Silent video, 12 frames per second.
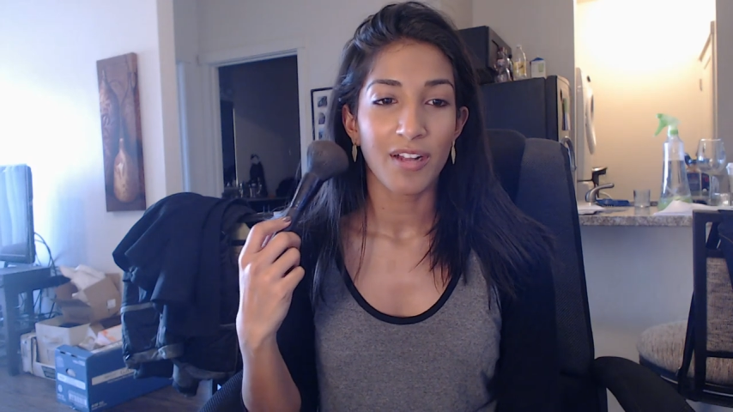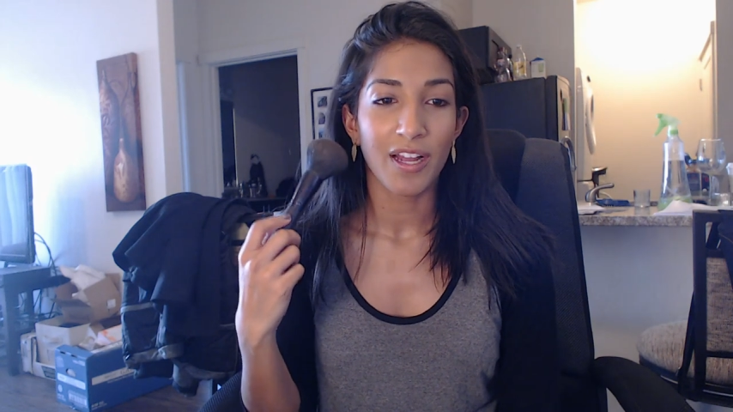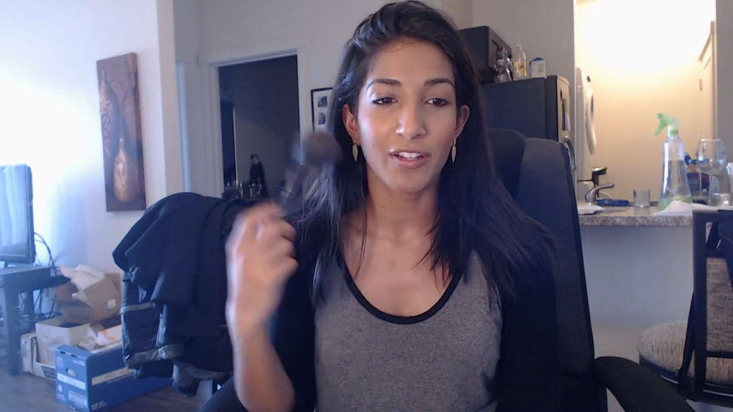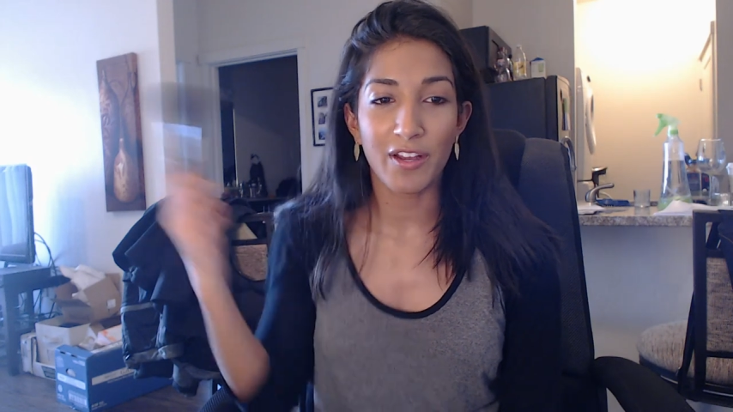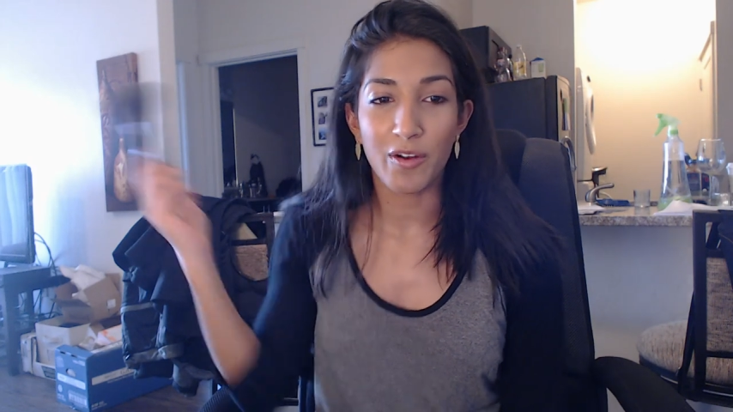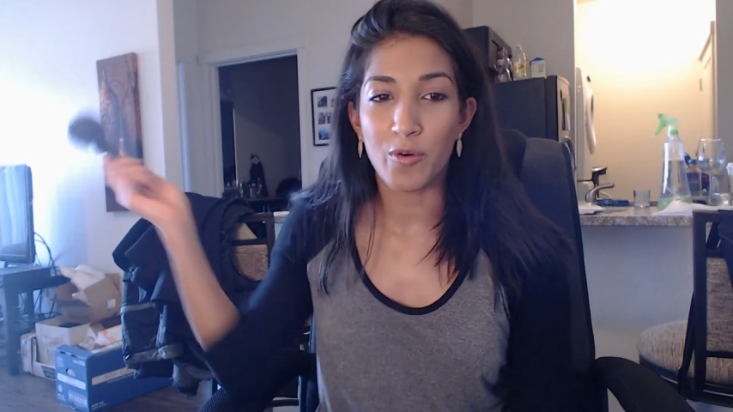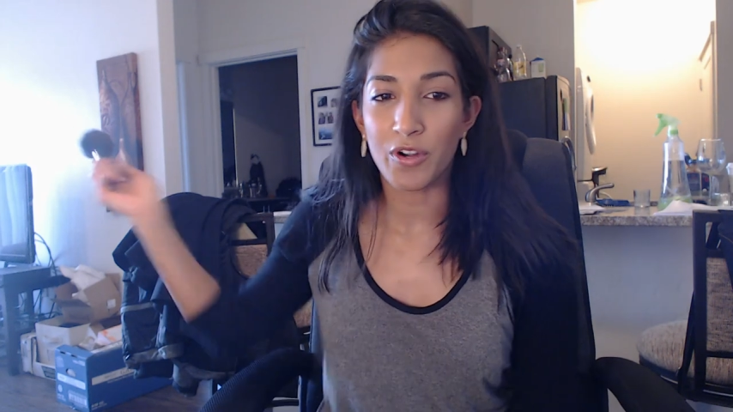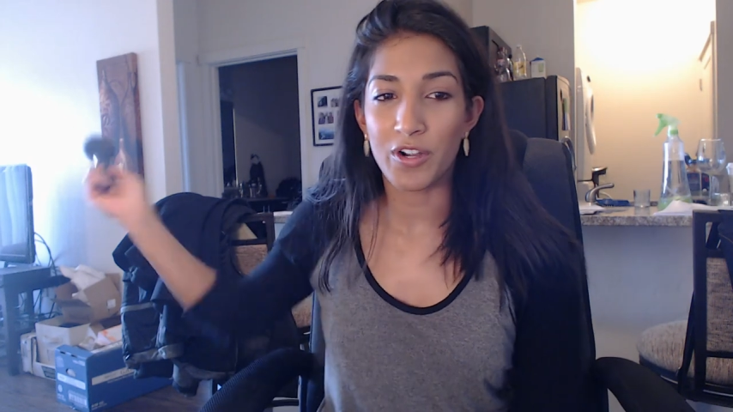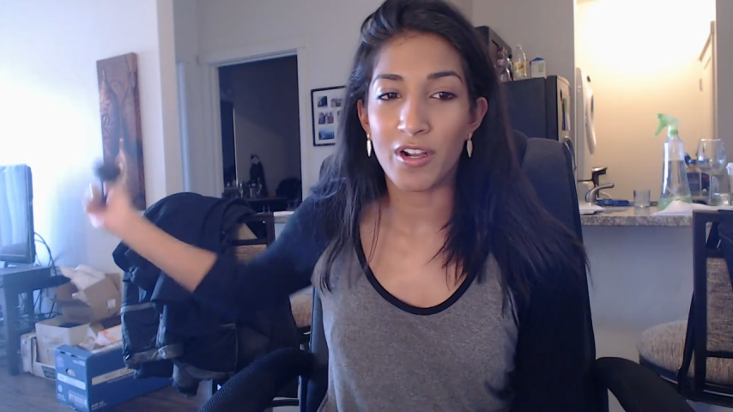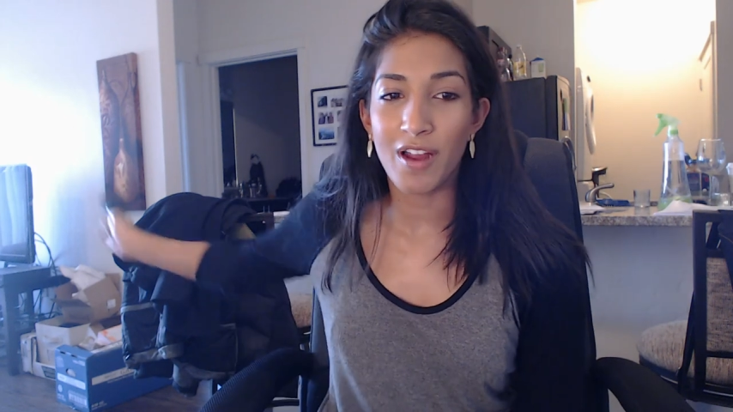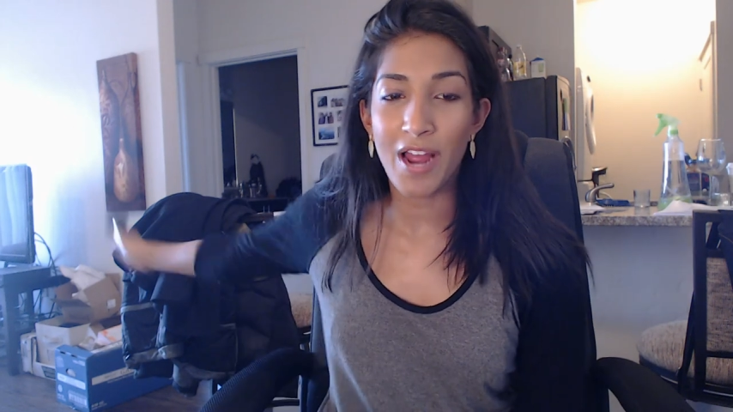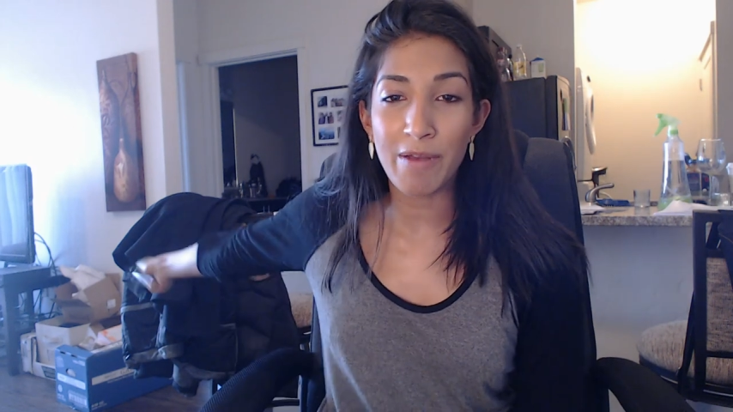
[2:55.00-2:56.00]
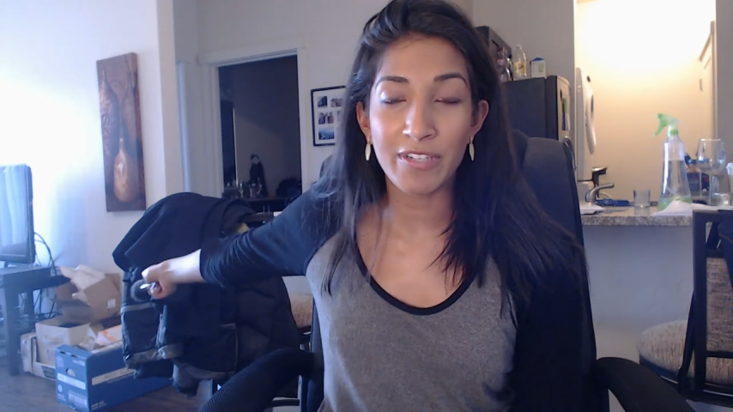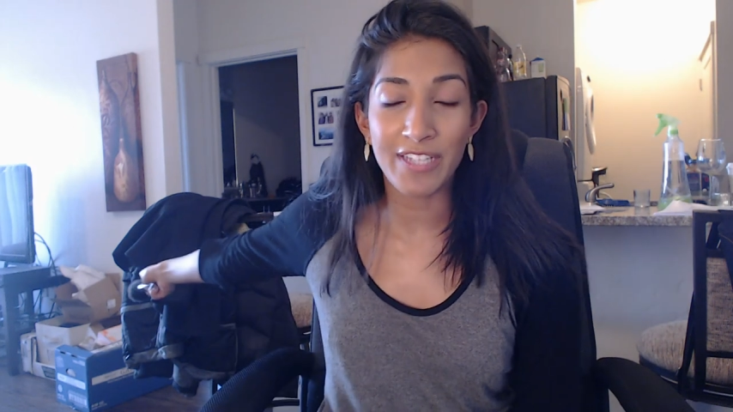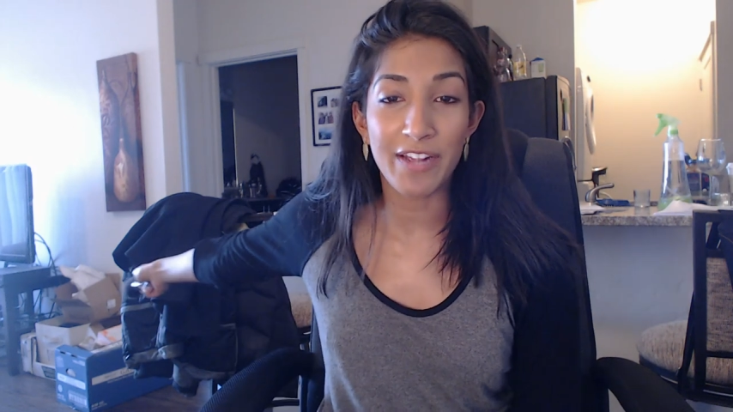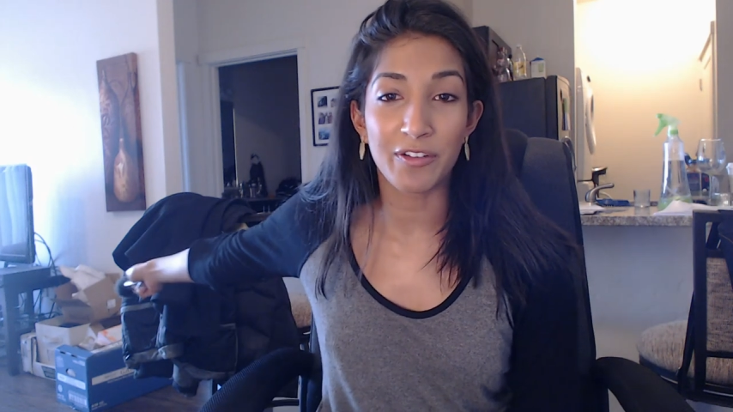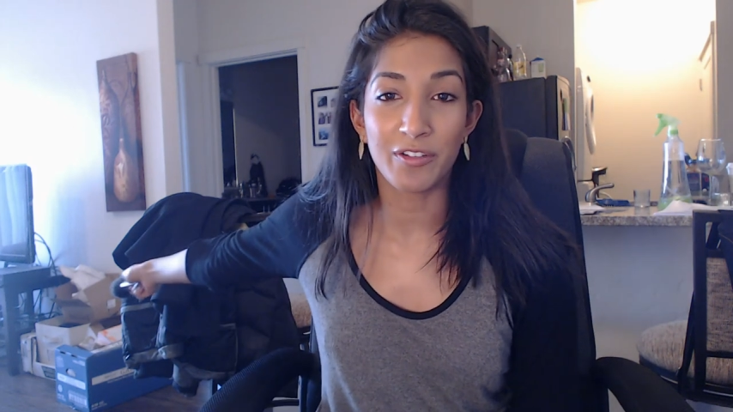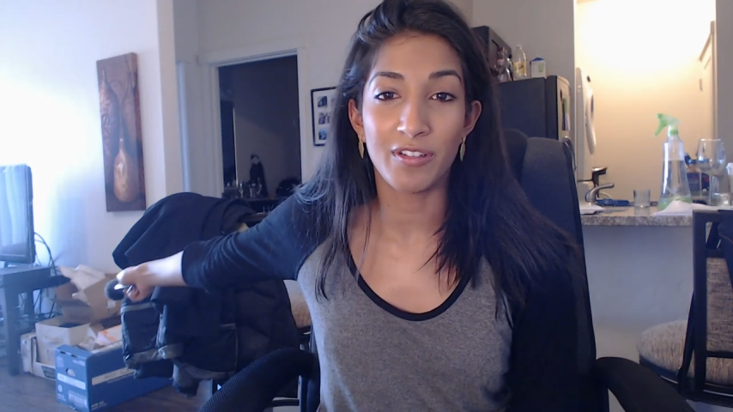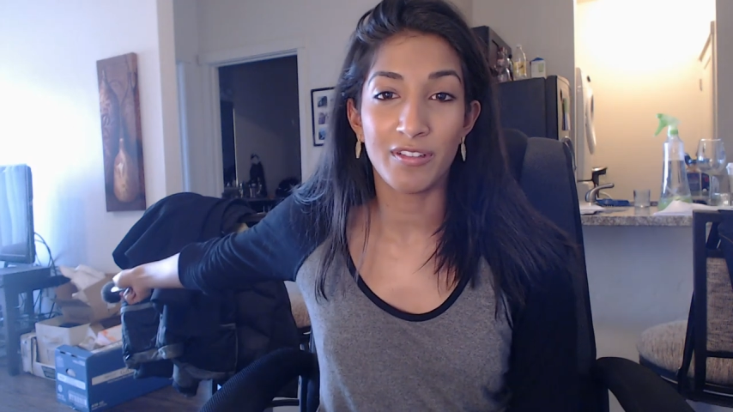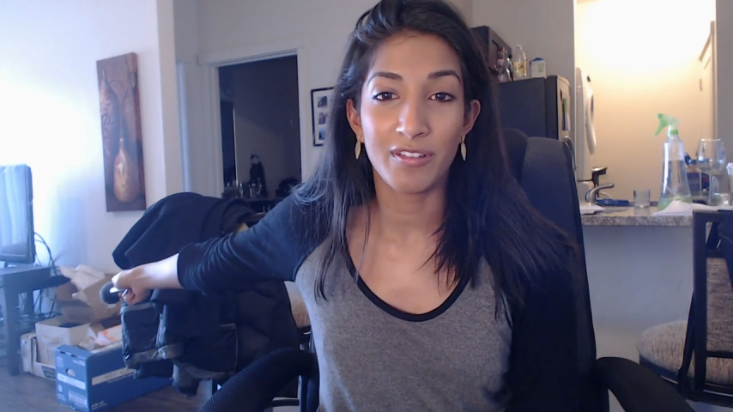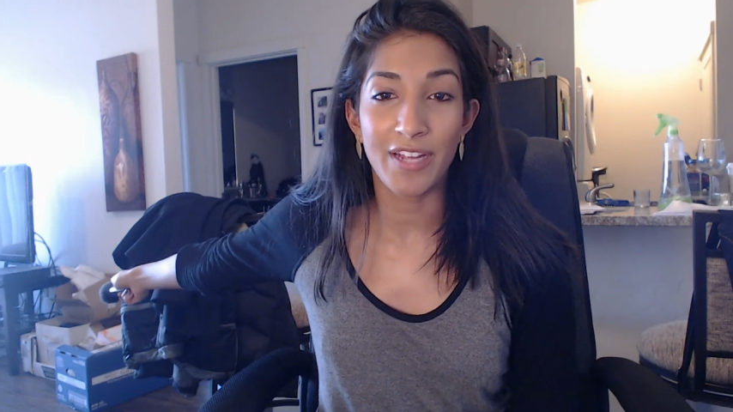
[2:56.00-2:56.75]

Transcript: I look like a hoarder. I recycle.